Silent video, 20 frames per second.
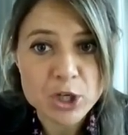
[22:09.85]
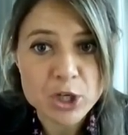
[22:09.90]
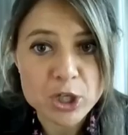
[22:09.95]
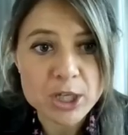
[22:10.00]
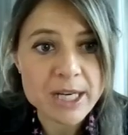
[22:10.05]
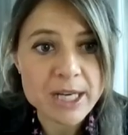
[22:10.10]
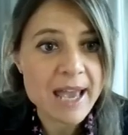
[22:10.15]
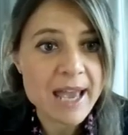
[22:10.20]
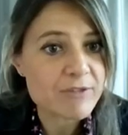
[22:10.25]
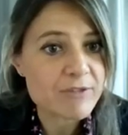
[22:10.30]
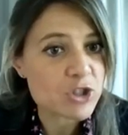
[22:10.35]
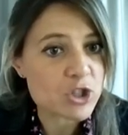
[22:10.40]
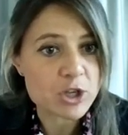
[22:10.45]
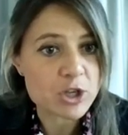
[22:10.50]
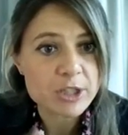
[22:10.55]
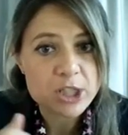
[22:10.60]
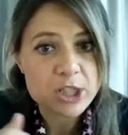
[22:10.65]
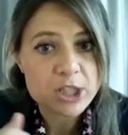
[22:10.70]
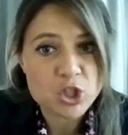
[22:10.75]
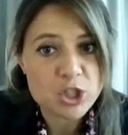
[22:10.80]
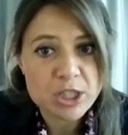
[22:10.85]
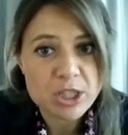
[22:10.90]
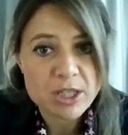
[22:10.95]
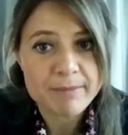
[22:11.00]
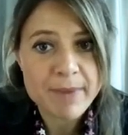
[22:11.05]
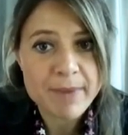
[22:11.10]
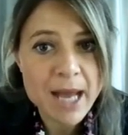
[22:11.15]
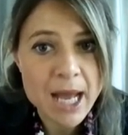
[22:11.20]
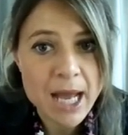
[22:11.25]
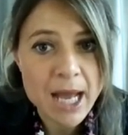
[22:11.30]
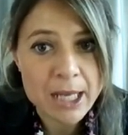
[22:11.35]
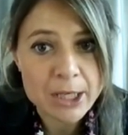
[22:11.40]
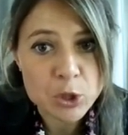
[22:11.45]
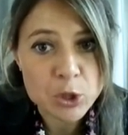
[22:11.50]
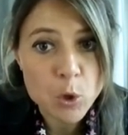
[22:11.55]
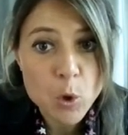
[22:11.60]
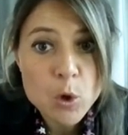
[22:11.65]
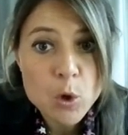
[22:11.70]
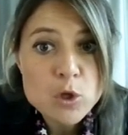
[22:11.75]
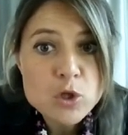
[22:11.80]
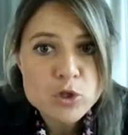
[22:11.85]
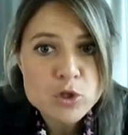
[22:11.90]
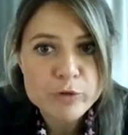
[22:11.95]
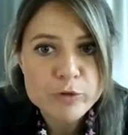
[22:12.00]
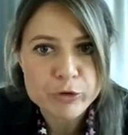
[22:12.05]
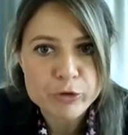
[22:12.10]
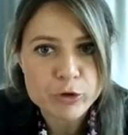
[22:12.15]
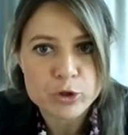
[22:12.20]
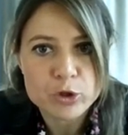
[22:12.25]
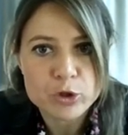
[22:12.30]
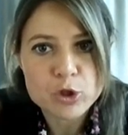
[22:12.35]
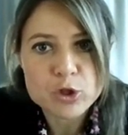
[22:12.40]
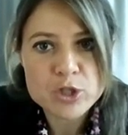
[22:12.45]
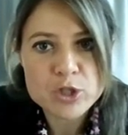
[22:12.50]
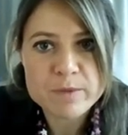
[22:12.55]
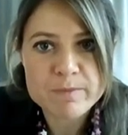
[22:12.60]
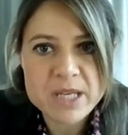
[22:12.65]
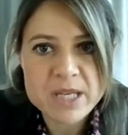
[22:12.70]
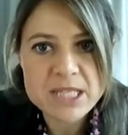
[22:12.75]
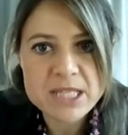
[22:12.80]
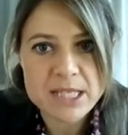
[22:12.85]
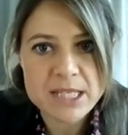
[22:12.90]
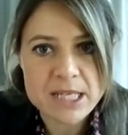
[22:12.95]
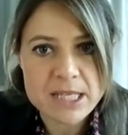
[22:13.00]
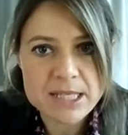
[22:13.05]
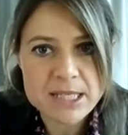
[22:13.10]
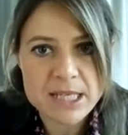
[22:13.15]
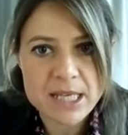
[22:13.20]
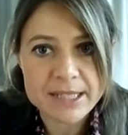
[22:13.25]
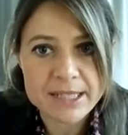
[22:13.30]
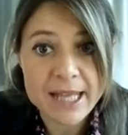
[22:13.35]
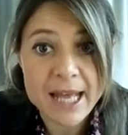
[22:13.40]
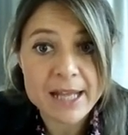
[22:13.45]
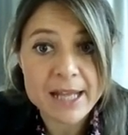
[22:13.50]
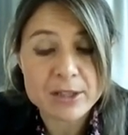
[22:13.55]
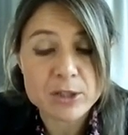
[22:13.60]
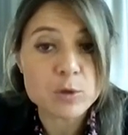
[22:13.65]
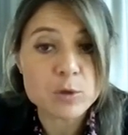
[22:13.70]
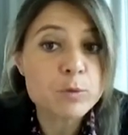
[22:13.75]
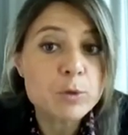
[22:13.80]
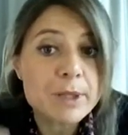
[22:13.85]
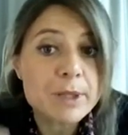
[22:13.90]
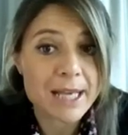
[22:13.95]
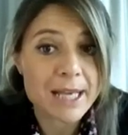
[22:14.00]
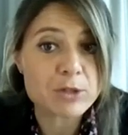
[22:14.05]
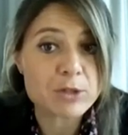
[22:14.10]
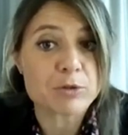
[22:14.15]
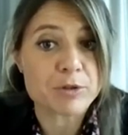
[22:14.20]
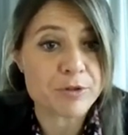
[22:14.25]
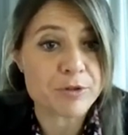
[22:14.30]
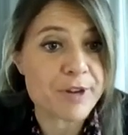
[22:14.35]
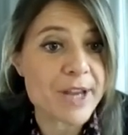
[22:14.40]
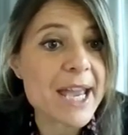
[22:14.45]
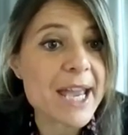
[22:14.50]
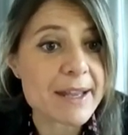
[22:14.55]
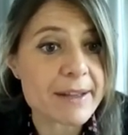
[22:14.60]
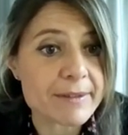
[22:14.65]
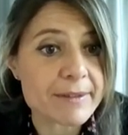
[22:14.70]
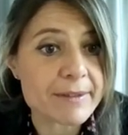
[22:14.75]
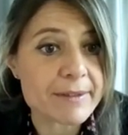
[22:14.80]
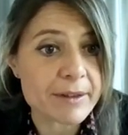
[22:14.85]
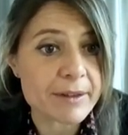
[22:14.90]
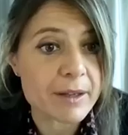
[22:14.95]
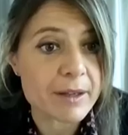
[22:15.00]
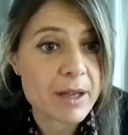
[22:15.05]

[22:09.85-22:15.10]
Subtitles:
you're going to have shortage in demand also for those businesses that you would like to create.